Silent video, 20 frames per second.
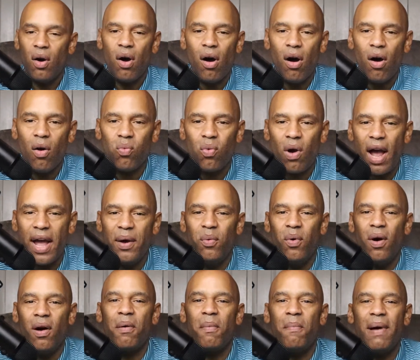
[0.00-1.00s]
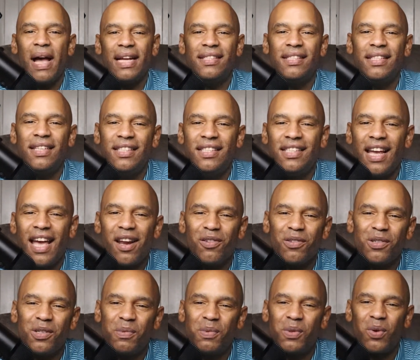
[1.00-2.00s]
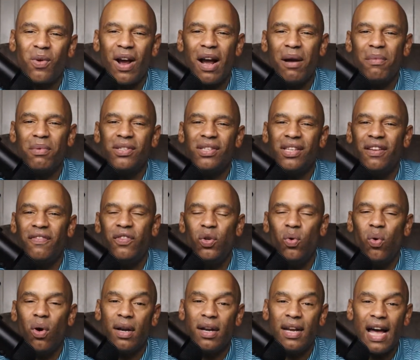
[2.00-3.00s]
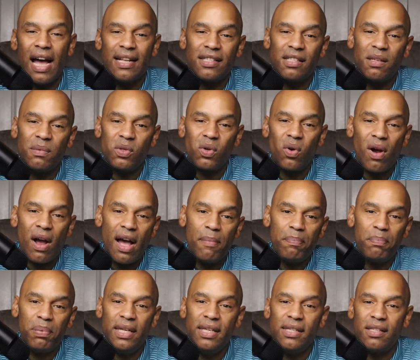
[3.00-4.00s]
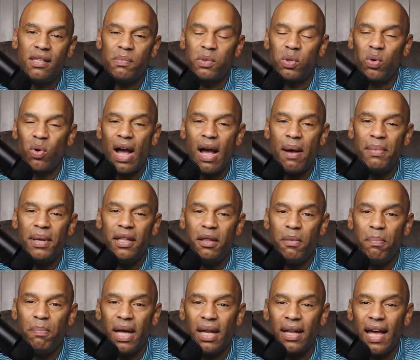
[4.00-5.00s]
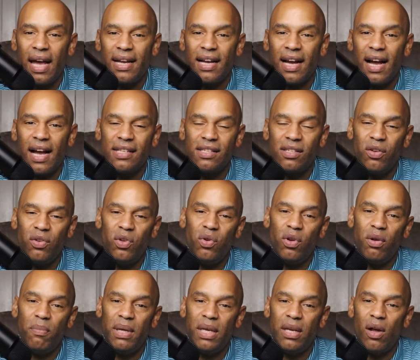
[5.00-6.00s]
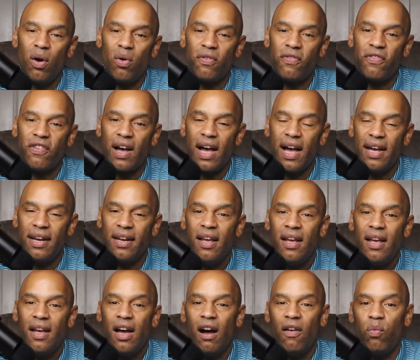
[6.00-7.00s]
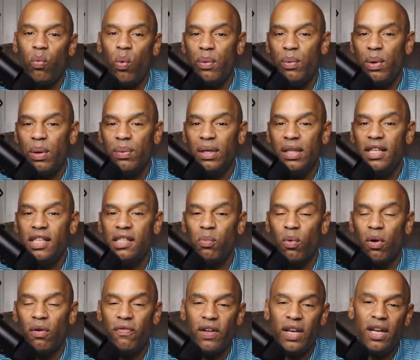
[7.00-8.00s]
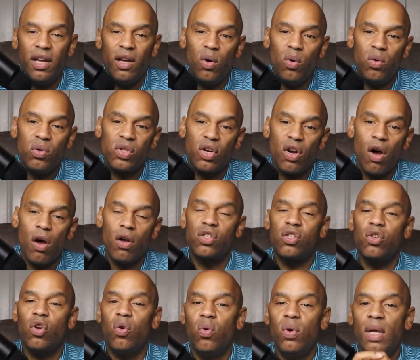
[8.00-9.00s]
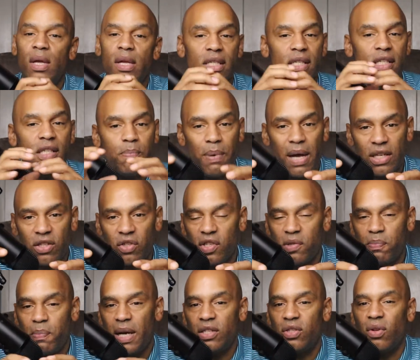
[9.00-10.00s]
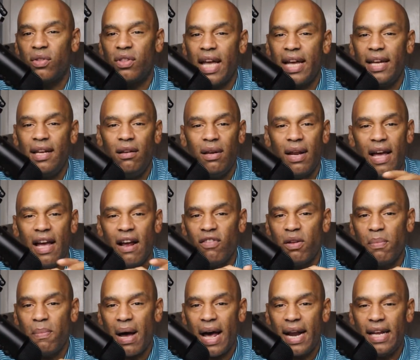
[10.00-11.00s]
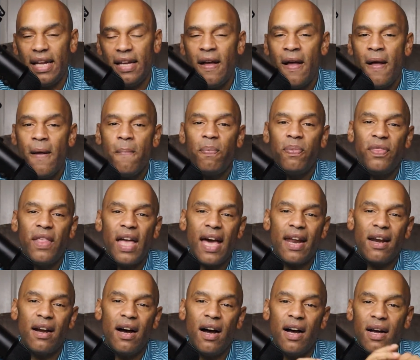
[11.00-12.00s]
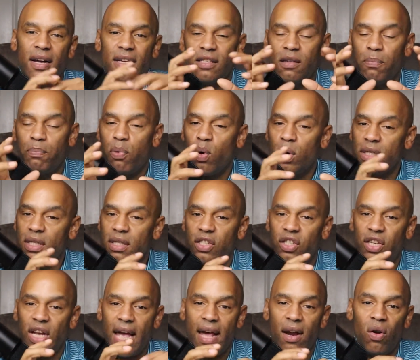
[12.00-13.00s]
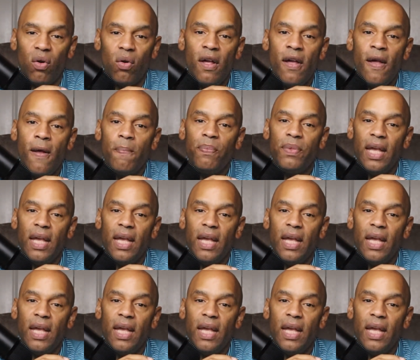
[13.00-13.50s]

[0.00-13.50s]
All right, welcome back to the channel, subscribers. If you are not subscribed, please subscribe and hit the bell icon so you can be notified of when we release more videos. And also, special thank you to everybody that supports the channel